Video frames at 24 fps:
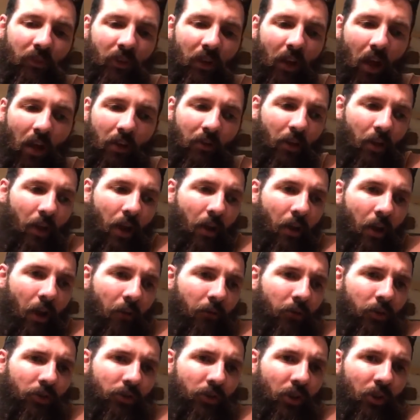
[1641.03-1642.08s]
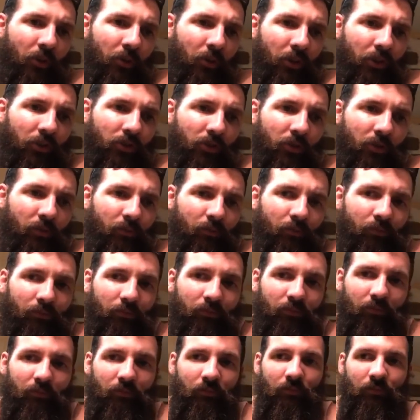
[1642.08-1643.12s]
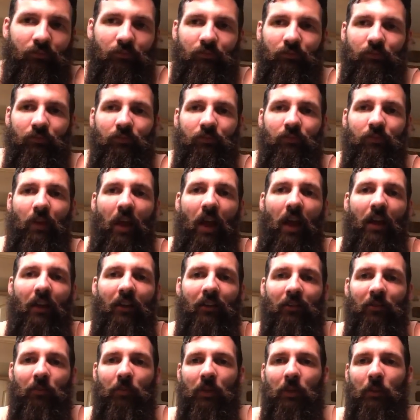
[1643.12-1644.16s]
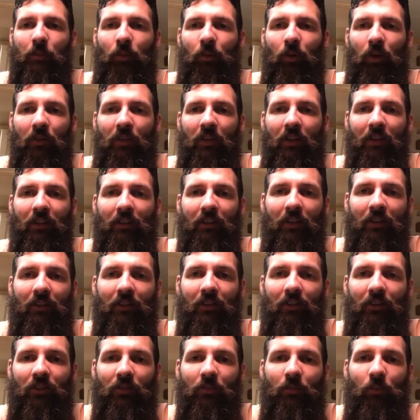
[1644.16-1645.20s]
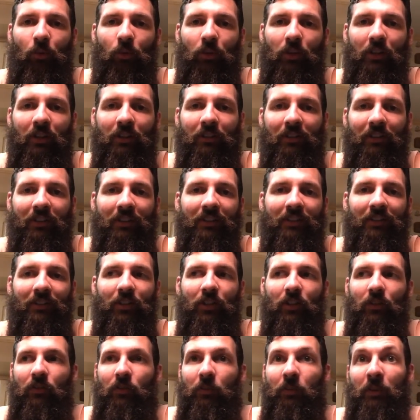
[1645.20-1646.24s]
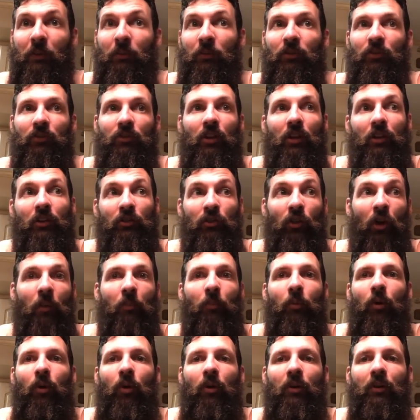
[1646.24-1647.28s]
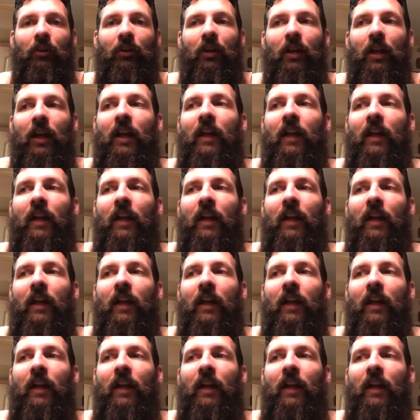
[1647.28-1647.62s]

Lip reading: Every generation has people. I think it's just more. It's easier for people to like dump on.